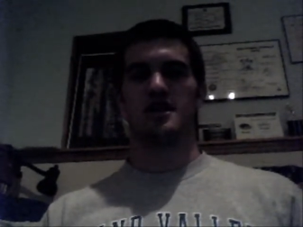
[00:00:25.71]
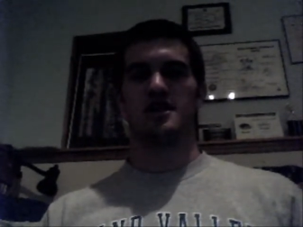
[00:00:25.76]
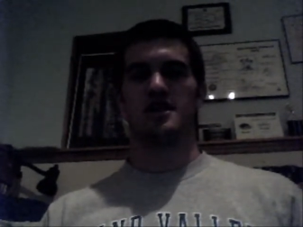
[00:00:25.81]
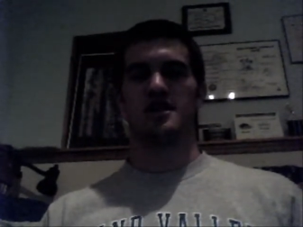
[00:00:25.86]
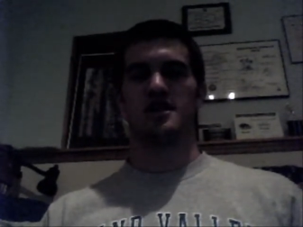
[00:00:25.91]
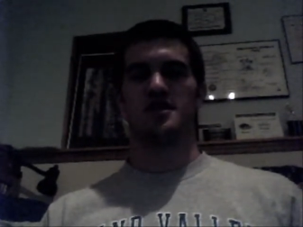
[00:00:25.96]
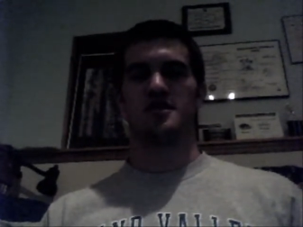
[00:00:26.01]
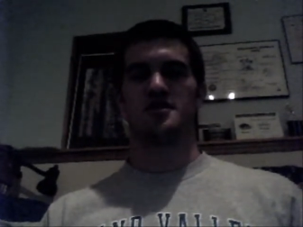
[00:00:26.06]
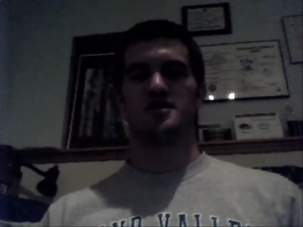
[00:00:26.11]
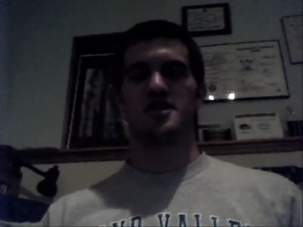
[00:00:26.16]

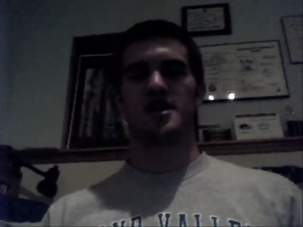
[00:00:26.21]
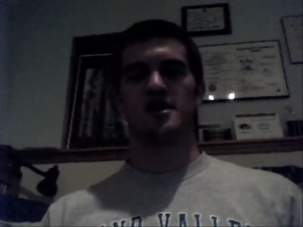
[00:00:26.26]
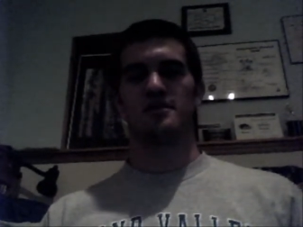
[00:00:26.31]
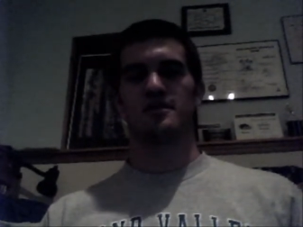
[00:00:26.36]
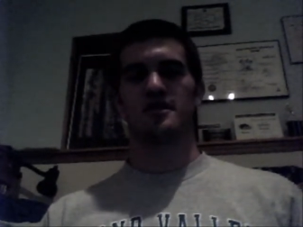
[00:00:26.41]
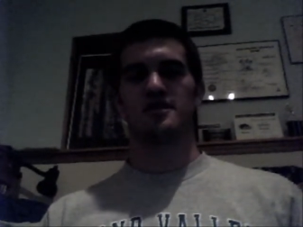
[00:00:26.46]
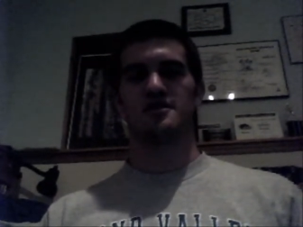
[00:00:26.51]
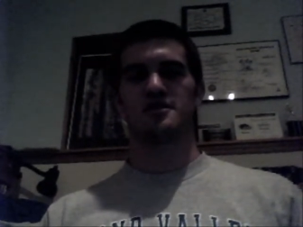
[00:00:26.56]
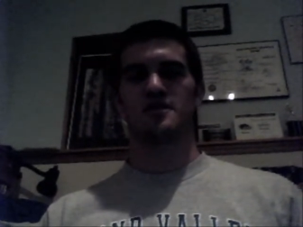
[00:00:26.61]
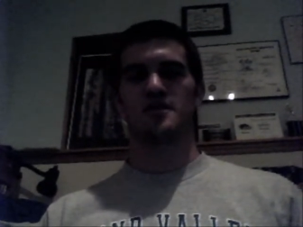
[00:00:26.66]
The
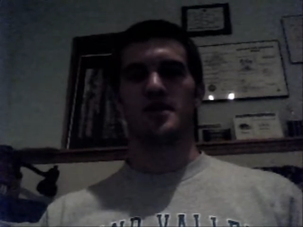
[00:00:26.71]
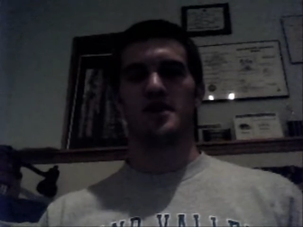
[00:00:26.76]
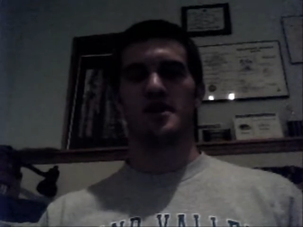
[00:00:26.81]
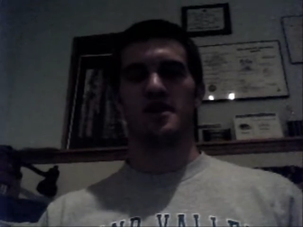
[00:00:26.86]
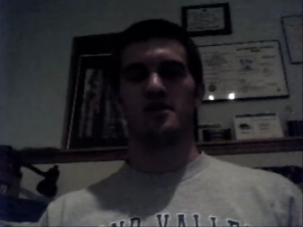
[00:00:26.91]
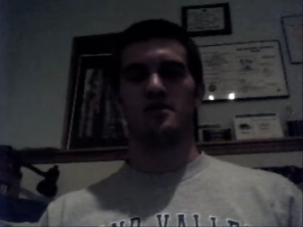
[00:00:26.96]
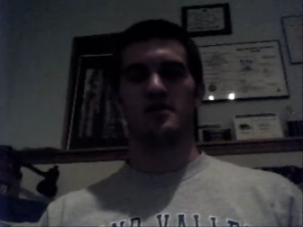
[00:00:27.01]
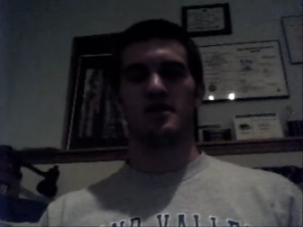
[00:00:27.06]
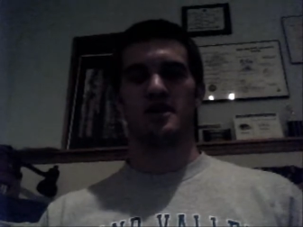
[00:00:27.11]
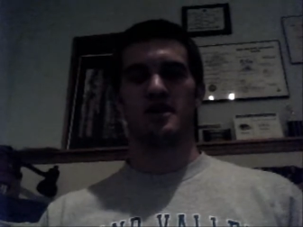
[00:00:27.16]
Jaguars squeaked
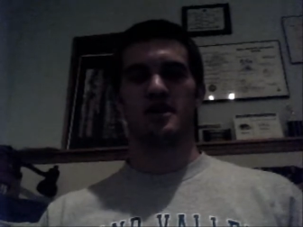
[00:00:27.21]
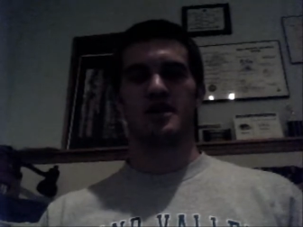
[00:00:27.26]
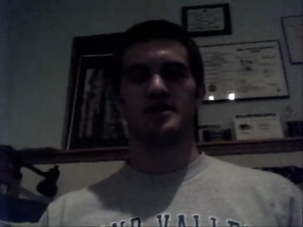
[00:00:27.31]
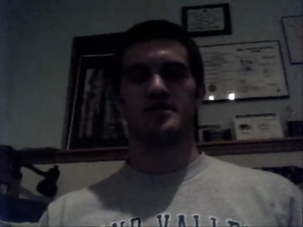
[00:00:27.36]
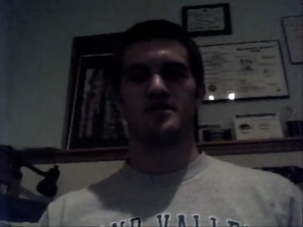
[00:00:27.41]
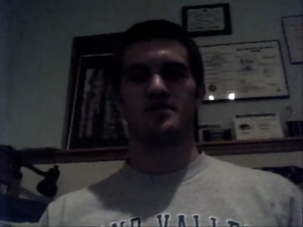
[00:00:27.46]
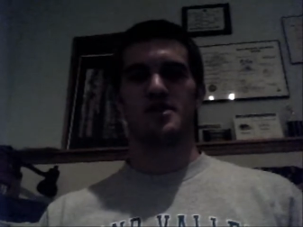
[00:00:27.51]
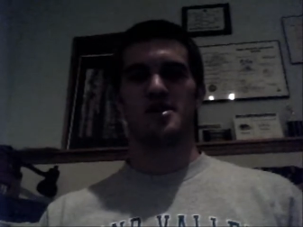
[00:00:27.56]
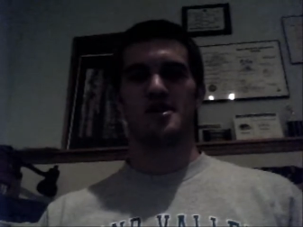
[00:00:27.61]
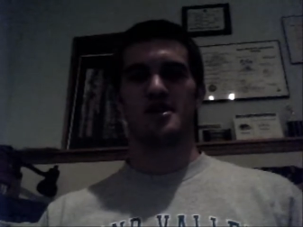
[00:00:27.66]
out a win
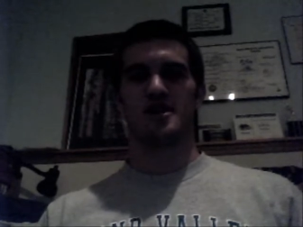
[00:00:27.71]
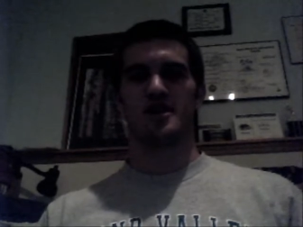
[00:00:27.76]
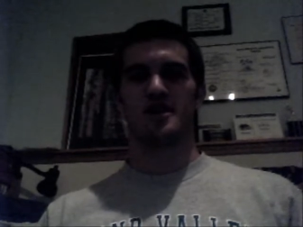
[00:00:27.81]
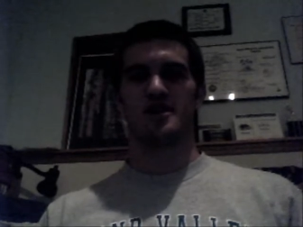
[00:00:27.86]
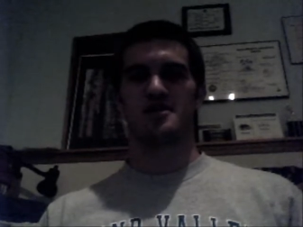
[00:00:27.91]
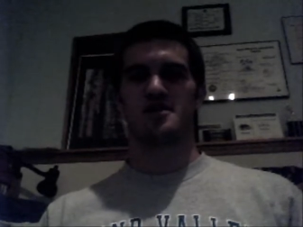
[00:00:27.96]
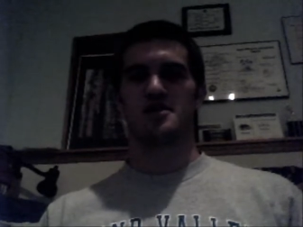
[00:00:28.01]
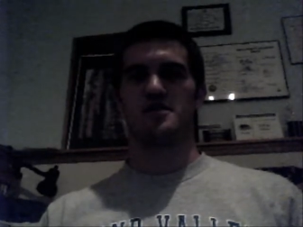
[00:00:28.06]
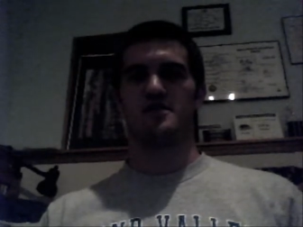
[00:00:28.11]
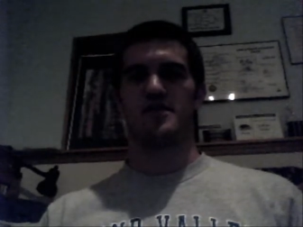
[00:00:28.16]
last week
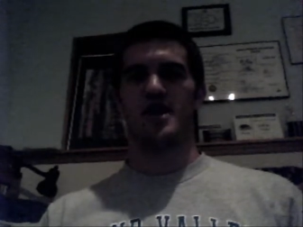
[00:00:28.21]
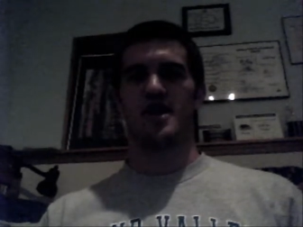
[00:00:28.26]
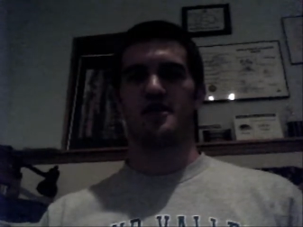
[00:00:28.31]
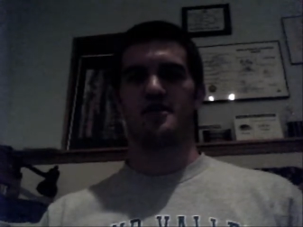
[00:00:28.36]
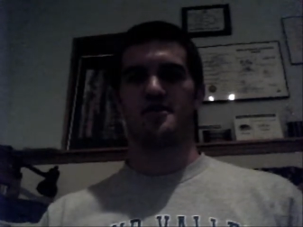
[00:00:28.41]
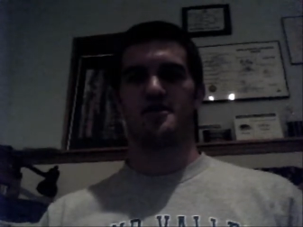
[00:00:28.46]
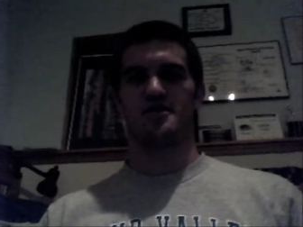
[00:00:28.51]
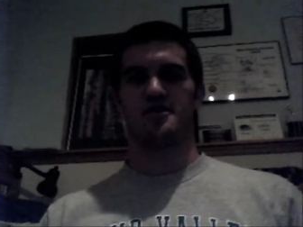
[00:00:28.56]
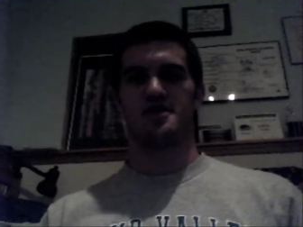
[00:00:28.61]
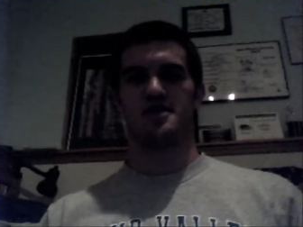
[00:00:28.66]
against the
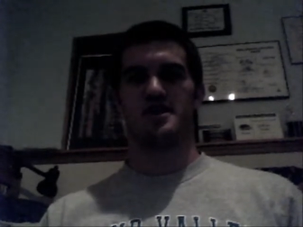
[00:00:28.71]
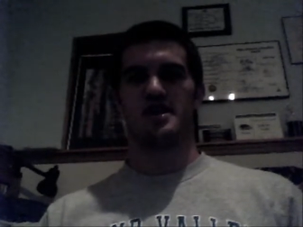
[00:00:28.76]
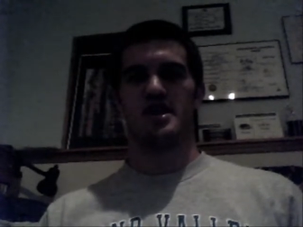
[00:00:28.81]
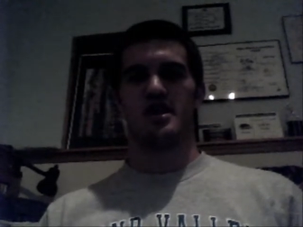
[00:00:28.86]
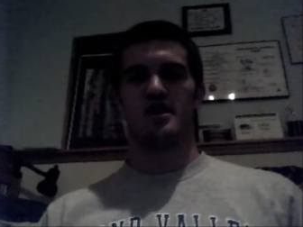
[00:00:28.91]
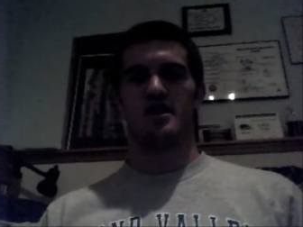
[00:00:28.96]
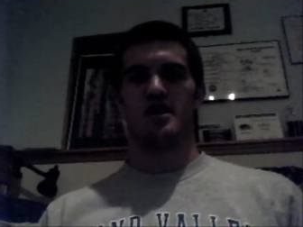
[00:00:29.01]
Panthers.